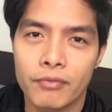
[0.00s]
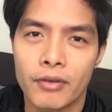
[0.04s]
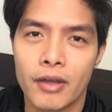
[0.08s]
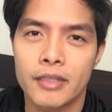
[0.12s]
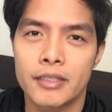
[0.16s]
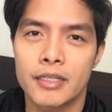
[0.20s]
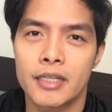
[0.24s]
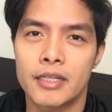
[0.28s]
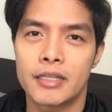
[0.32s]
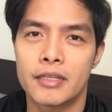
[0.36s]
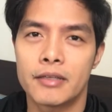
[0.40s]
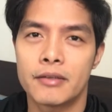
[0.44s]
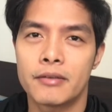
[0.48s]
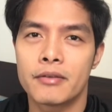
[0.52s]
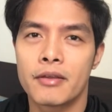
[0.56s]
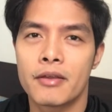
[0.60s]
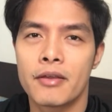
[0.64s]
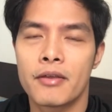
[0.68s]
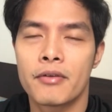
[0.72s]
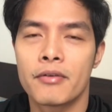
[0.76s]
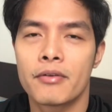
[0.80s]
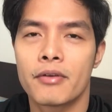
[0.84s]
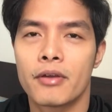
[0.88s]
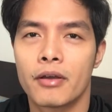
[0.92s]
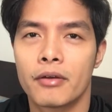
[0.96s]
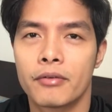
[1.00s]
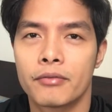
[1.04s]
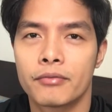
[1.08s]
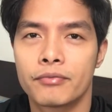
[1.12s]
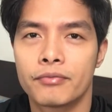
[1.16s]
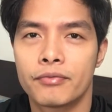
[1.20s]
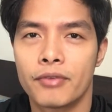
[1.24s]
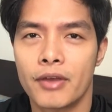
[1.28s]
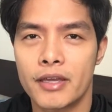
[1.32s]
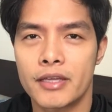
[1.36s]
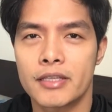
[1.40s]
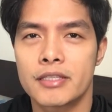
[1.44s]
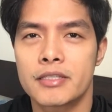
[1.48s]
finally,
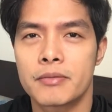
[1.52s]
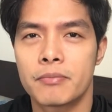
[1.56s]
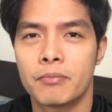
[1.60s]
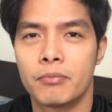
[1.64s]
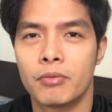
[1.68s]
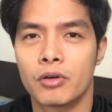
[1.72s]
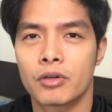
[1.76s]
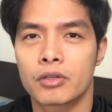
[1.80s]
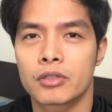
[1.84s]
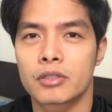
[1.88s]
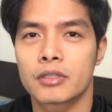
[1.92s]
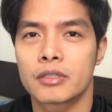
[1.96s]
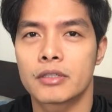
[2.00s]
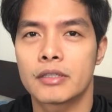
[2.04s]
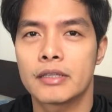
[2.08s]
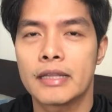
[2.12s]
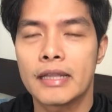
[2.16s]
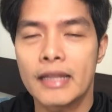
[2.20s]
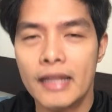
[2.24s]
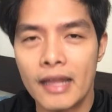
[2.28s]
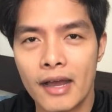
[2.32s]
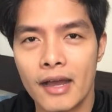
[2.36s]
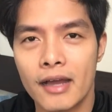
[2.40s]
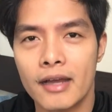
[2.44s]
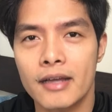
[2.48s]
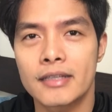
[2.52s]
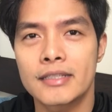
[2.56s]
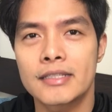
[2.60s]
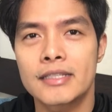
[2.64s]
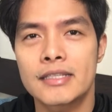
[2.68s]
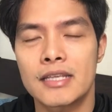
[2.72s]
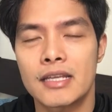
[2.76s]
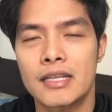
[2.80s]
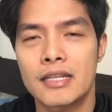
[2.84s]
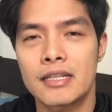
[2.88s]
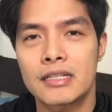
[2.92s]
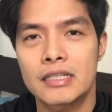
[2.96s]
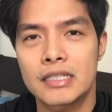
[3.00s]
Facebook ng
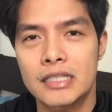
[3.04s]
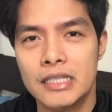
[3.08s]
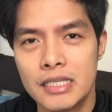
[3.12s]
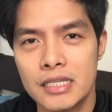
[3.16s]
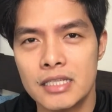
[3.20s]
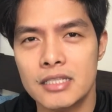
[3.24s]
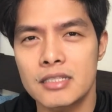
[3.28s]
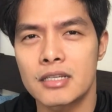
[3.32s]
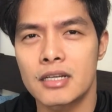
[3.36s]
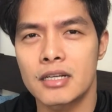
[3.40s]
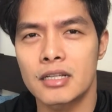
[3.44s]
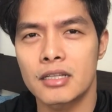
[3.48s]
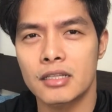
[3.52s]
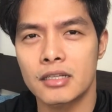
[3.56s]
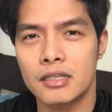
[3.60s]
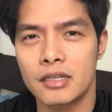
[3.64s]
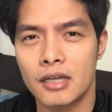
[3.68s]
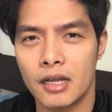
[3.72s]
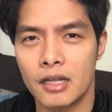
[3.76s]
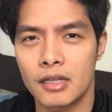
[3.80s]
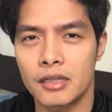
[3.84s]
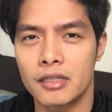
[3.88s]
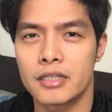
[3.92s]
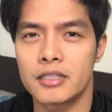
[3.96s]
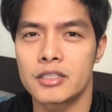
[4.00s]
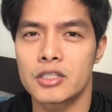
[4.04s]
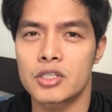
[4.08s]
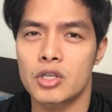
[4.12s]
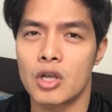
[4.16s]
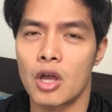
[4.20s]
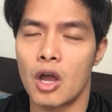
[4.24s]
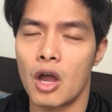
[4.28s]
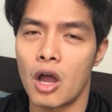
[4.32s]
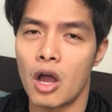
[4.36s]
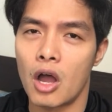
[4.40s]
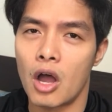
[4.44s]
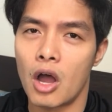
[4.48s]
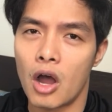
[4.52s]
Centennial College
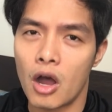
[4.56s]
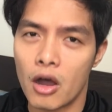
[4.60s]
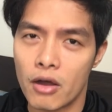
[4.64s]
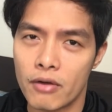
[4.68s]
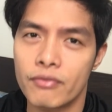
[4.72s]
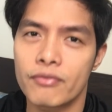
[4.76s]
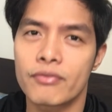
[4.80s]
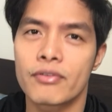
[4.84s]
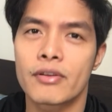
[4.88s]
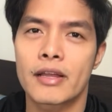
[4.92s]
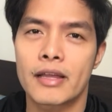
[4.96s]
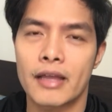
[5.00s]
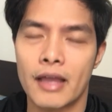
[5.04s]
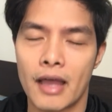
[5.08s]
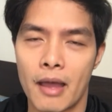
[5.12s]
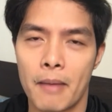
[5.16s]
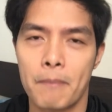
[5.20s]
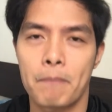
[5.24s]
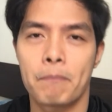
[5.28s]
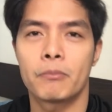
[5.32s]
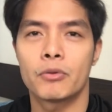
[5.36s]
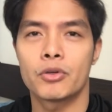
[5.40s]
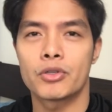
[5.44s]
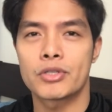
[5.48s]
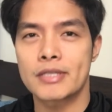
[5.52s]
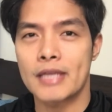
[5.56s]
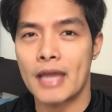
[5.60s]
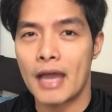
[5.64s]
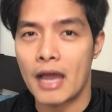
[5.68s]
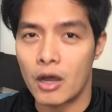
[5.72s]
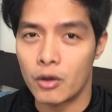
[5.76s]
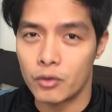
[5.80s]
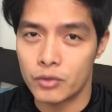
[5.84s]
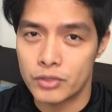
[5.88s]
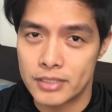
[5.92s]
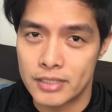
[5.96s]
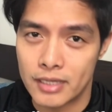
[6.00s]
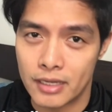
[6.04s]
of Campus
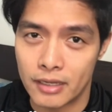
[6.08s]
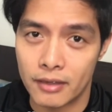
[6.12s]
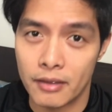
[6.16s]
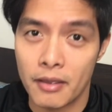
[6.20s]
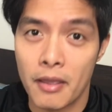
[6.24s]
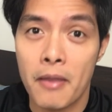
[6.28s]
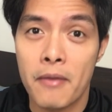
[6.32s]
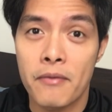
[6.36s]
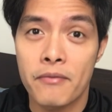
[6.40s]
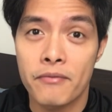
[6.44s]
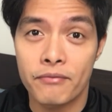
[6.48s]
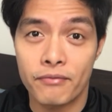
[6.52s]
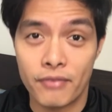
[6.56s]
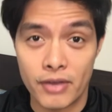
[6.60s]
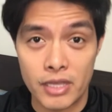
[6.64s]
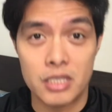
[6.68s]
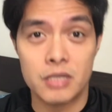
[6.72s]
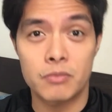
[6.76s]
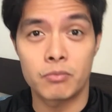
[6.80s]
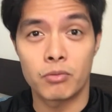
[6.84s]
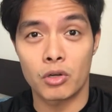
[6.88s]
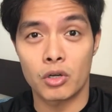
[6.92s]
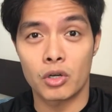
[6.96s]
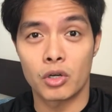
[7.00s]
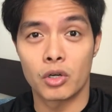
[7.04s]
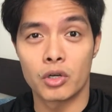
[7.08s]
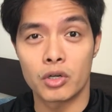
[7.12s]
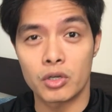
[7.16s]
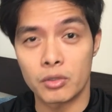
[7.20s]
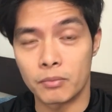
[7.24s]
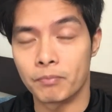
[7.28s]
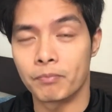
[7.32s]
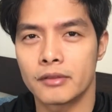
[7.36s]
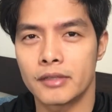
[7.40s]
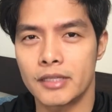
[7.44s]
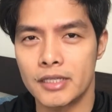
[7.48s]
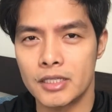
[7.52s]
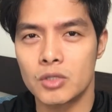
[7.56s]
Housing Facebook
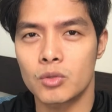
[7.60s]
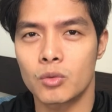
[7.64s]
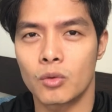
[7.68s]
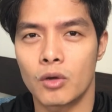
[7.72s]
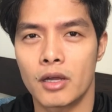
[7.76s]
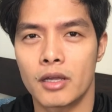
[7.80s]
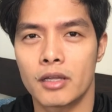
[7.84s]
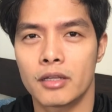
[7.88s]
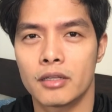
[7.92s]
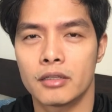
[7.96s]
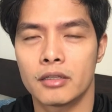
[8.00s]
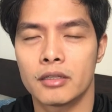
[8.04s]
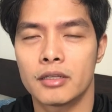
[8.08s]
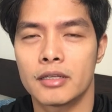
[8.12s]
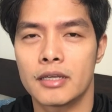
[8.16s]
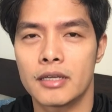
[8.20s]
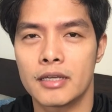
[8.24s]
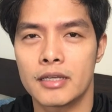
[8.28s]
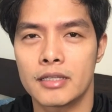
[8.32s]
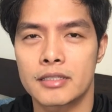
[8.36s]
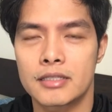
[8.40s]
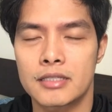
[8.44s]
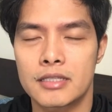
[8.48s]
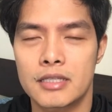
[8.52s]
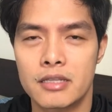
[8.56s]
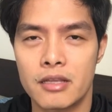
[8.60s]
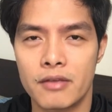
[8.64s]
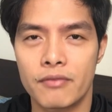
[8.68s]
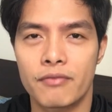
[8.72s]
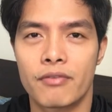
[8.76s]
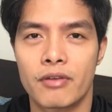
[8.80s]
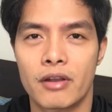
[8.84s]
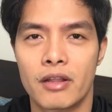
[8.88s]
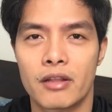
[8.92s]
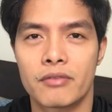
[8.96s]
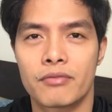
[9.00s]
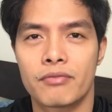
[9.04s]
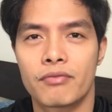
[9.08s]
group. This one, it's
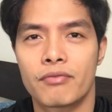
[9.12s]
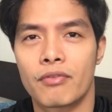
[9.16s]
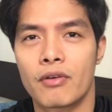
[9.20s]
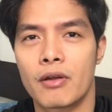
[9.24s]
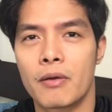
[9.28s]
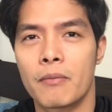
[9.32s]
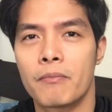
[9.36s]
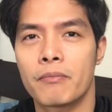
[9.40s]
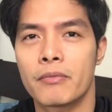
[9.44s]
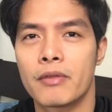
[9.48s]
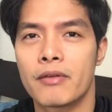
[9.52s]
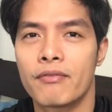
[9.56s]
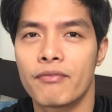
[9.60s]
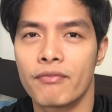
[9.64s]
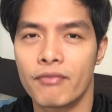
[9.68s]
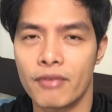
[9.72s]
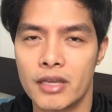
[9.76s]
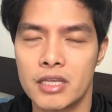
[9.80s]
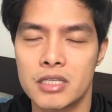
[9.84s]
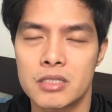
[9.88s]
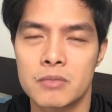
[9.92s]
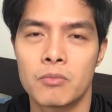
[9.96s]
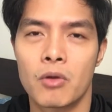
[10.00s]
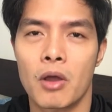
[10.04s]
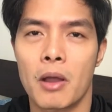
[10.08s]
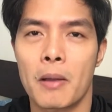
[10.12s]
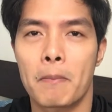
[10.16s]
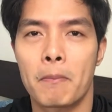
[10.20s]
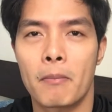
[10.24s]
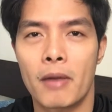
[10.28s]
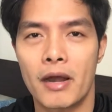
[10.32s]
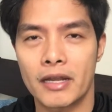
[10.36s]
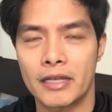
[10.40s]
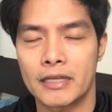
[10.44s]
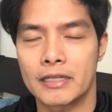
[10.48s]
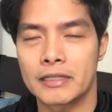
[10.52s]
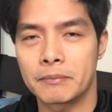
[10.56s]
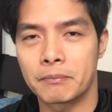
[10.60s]
different from the Facebook
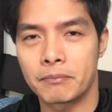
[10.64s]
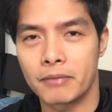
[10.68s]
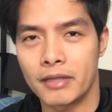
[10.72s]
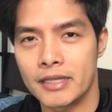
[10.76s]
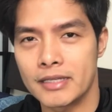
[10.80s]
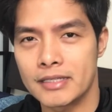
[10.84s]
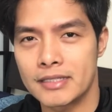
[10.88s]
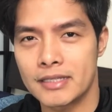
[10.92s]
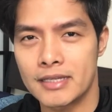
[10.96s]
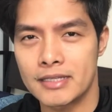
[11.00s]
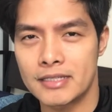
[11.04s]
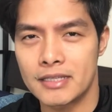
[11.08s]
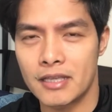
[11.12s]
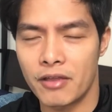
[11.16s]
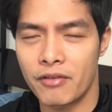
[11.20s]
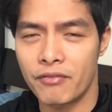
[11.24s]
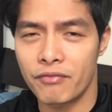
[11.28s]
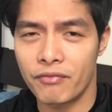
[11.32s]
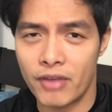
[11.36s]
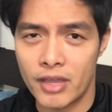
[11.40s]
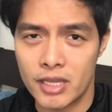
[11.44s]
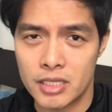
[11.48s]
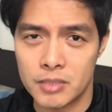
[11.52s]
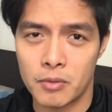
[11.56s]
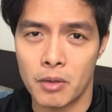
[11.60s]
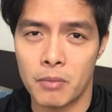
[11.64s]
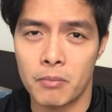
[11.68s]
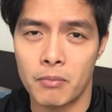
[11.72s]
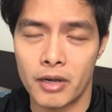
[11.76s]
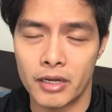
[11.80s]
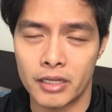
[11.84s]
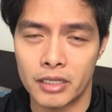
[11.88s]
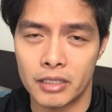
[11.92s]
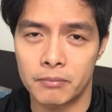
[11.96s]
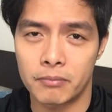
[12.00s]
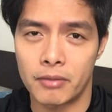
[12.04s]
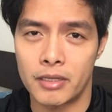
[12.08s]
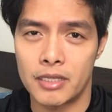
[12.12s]
Marketplace kasi yung Facebook
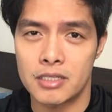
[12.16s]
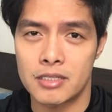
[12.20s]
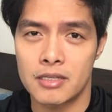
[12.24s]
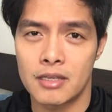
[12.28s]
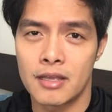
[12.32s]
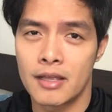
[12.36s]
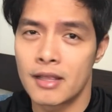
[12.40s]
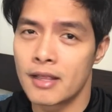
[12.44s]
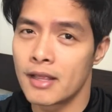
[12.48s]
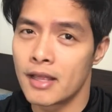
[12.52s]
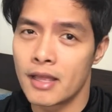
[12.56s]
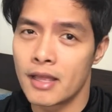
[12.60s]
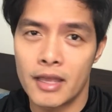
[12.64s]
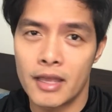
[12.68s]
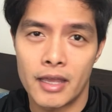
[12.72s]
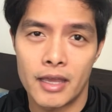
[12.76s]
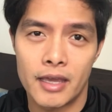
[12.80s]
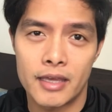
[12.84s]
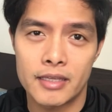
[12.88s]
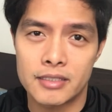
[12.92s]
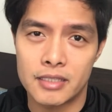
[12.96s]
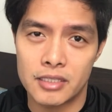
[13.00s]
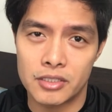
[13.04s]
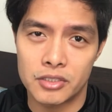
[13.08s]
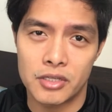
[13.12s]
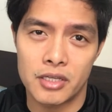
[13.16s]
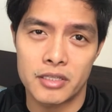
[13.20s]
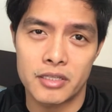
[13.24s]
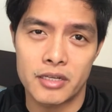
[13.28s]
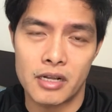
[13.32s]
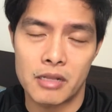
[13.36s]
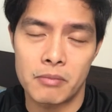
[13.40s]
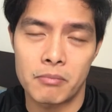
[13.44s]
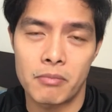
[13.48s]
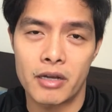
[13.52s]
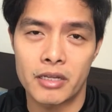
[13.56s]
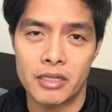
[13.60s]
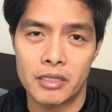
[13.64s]
Marketplace is a
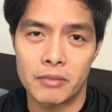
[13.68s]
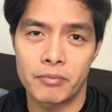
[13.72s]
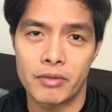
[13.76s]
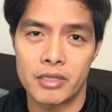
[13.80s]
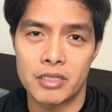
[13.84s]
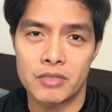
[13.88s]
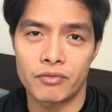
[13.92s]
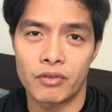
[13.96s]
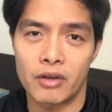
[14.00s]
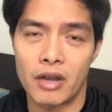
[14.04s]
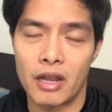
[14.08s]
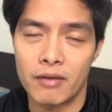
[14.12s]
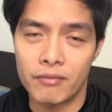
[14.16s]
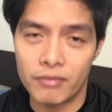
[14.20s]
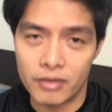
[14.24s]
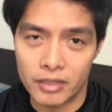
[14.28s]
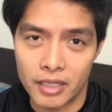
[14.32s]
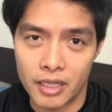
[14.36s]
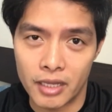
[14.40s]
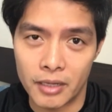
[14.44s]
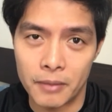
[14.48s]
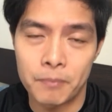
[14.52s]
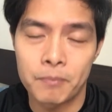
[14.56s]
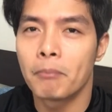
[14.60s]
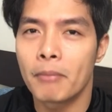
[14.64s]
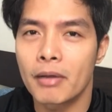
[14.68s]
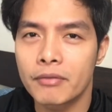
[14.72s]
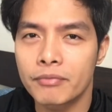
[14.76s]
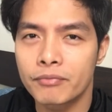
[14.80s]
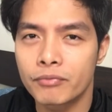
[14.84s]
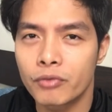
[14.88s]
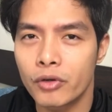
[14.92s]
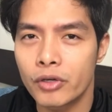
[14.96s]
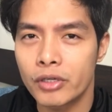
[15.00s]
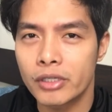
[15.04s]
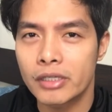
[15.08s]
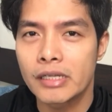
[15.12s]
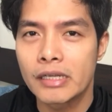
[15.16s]
general marketplace for everything. But
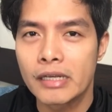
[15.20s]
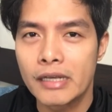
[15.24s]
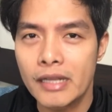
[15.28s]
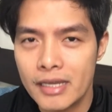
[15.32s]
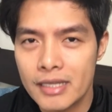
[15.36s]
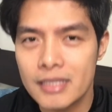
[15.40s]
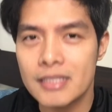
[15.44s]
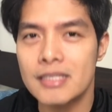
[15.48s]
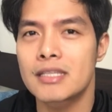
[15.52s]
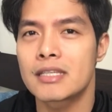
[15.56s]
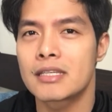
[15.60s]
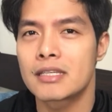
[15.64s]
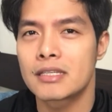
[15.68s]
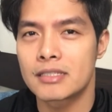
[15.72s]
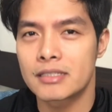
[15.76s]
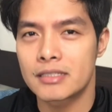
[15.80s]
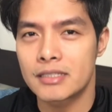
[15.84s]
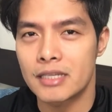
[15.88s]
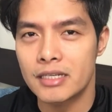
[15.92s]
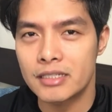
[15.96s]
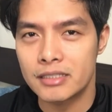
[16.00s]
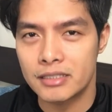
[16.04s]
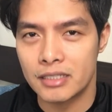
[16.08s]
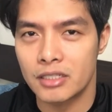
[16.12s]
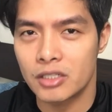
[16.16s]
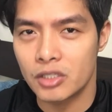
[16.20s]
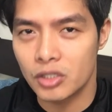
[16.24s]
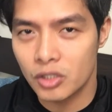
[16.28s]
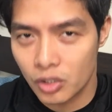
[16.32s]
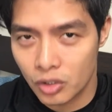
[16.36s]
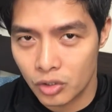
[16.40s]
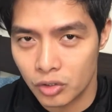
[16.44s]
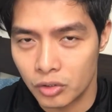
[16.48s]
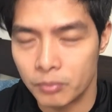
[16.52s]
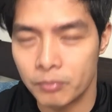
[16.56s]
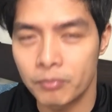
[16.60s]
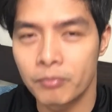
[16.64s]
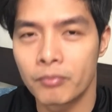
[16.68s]
for this certain
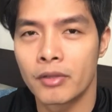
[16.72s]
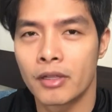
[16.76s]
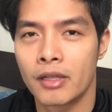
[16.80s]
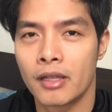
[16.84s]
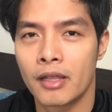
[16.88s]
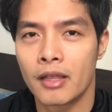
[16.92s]
group,